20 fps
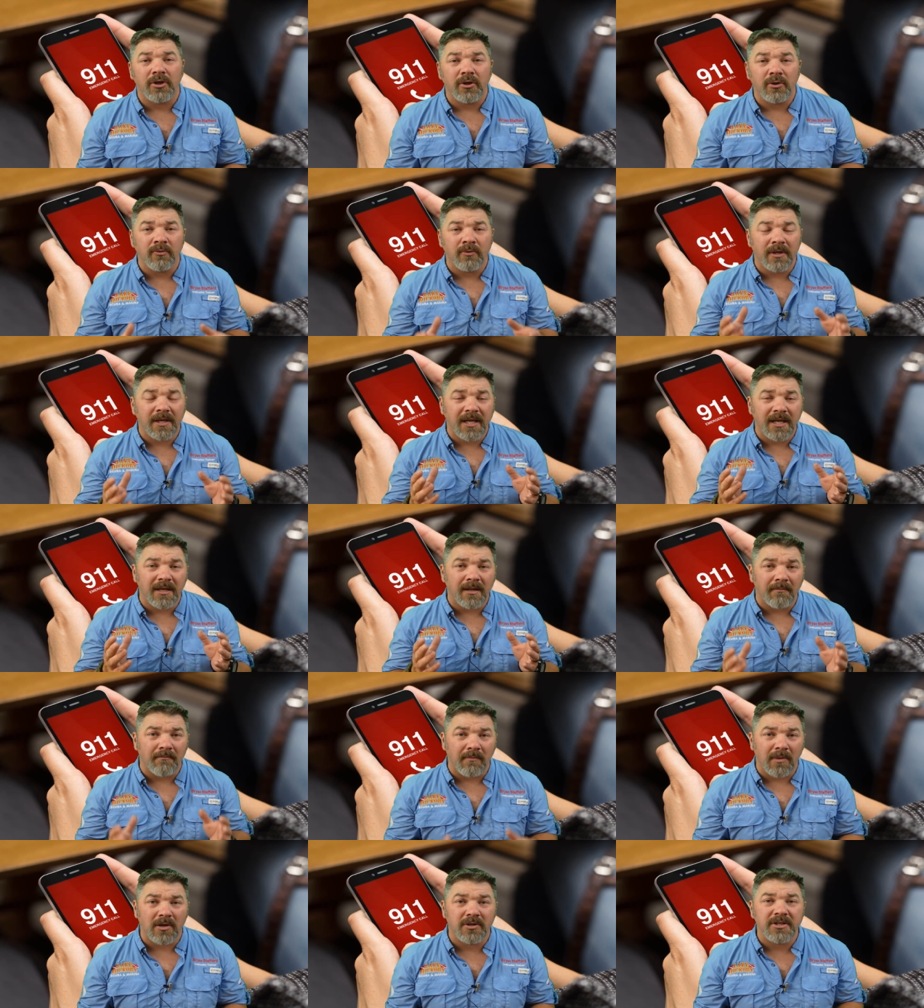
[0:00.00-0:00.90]
You want to get
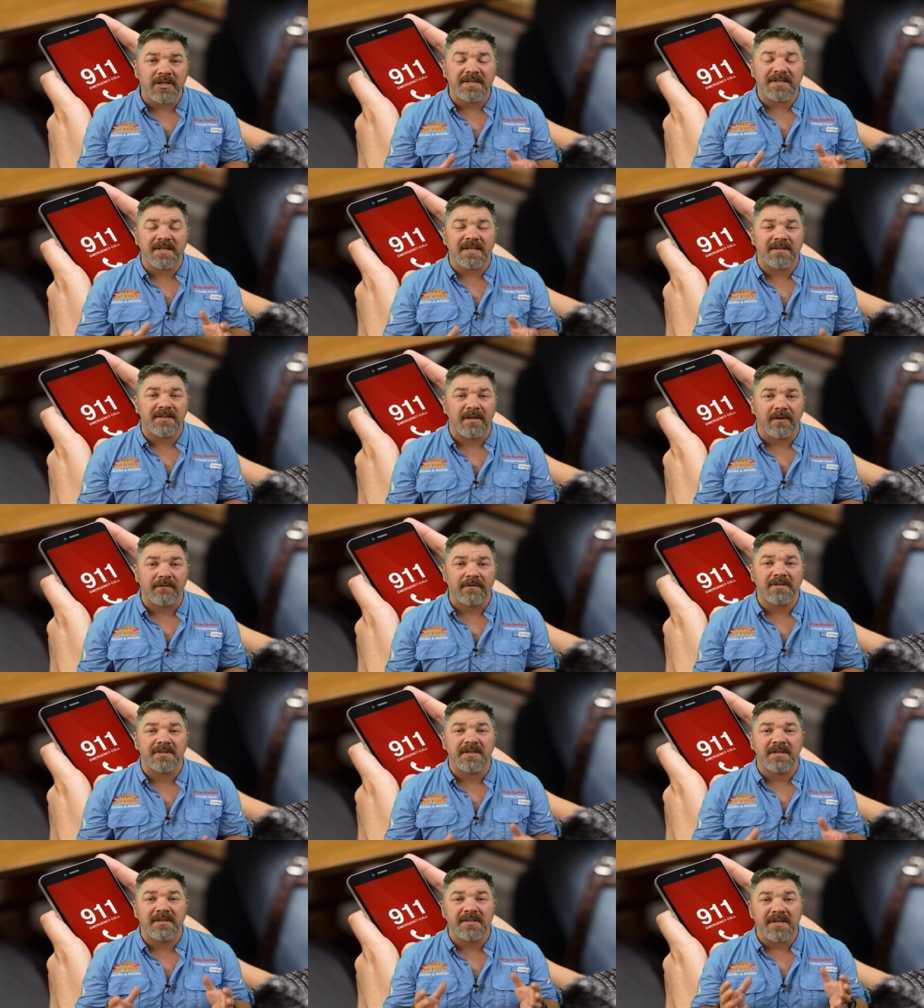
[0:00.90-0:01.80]
emergency
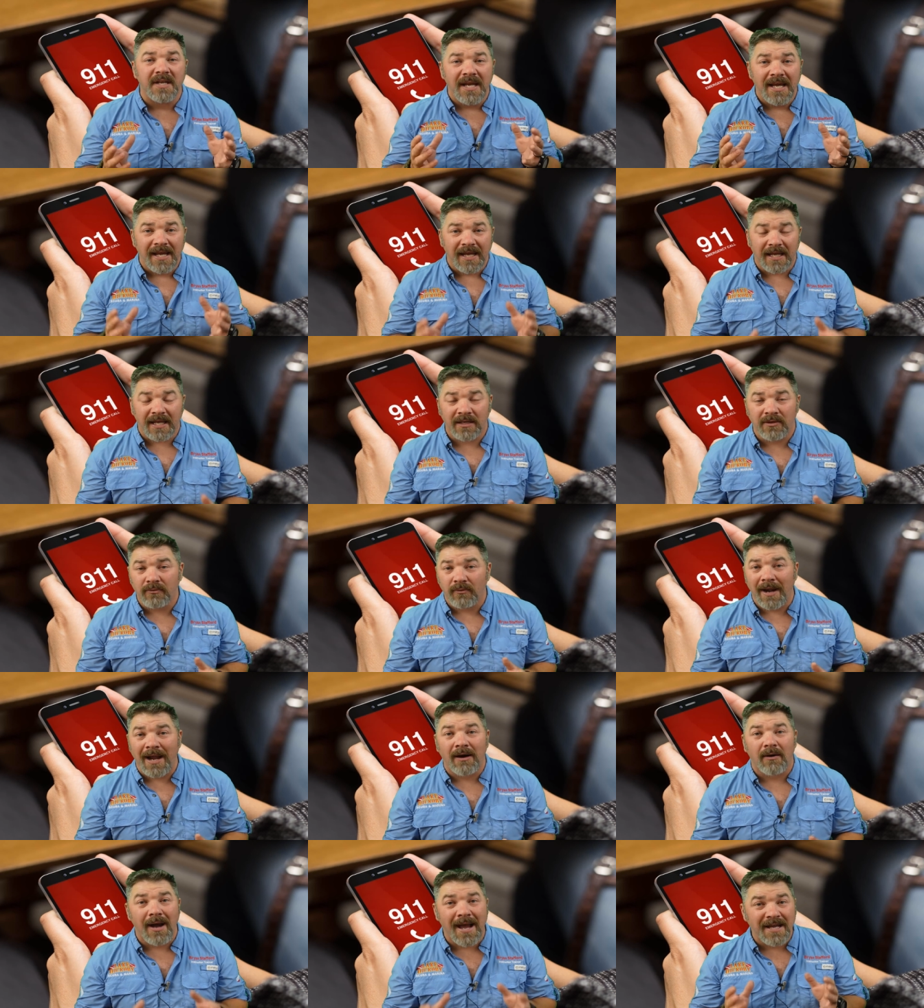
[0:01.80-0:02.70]
services en
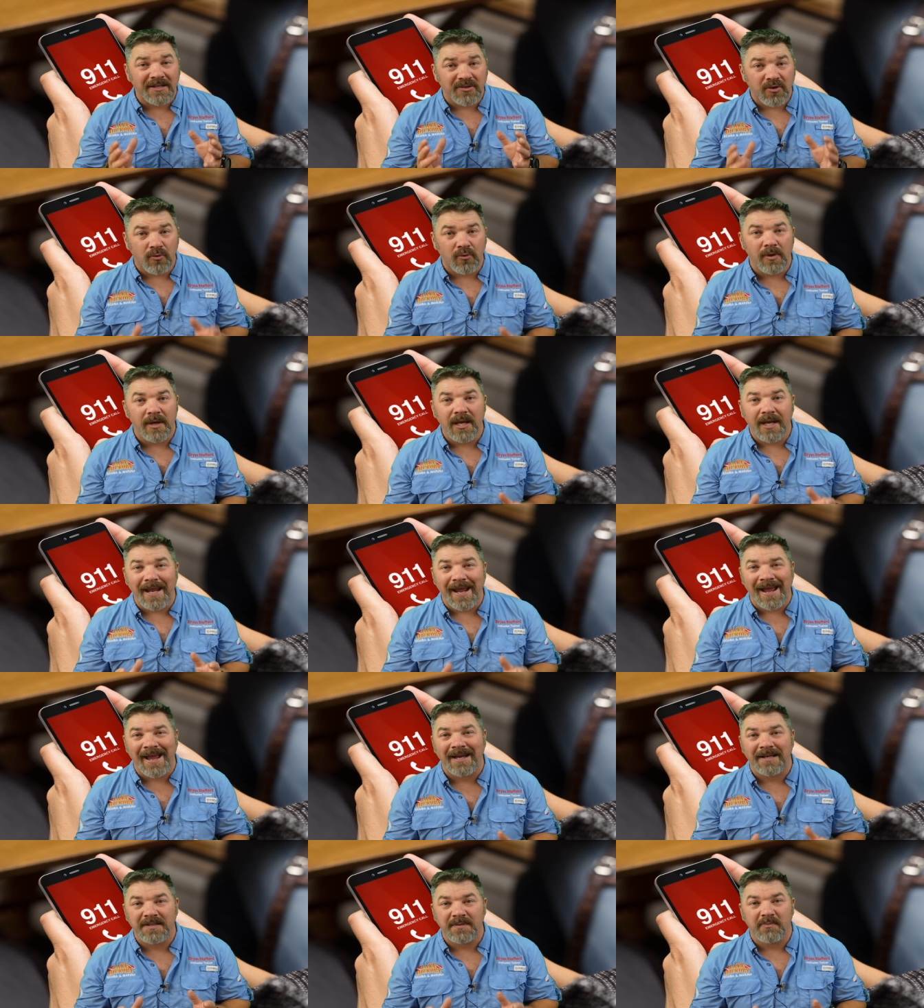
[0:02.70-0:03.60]
route as quick
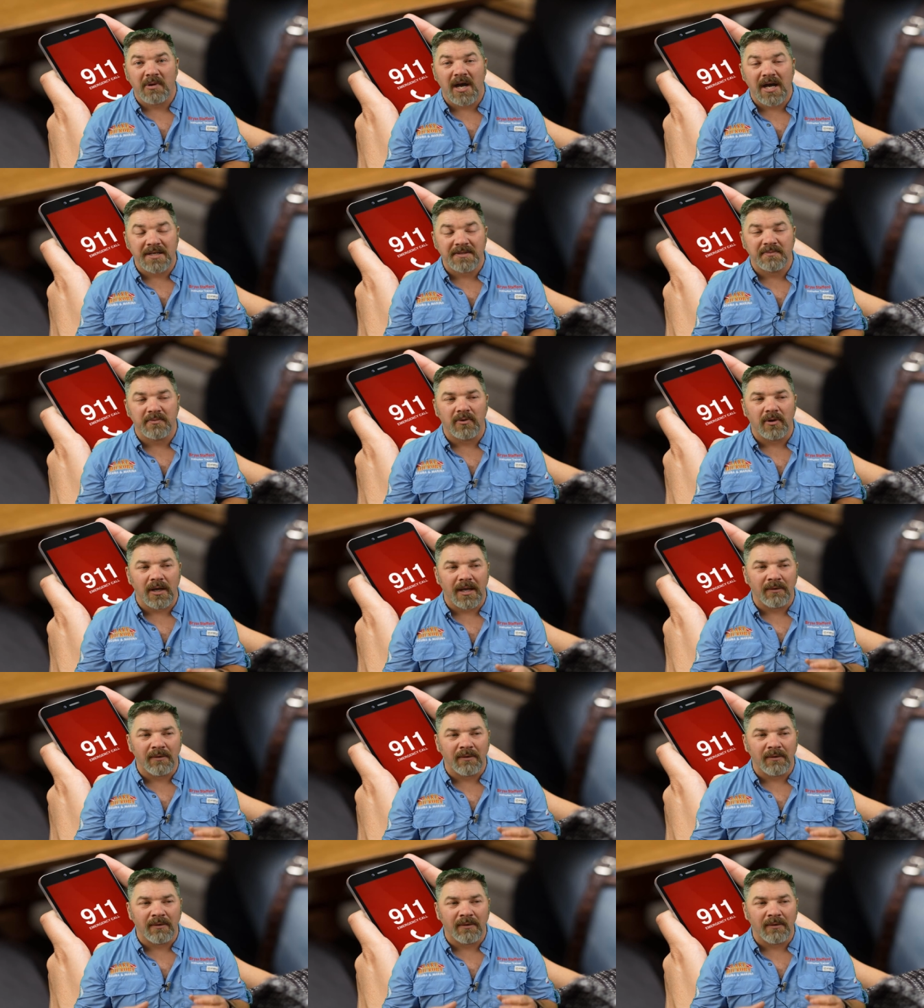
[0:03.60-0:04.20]
as possible.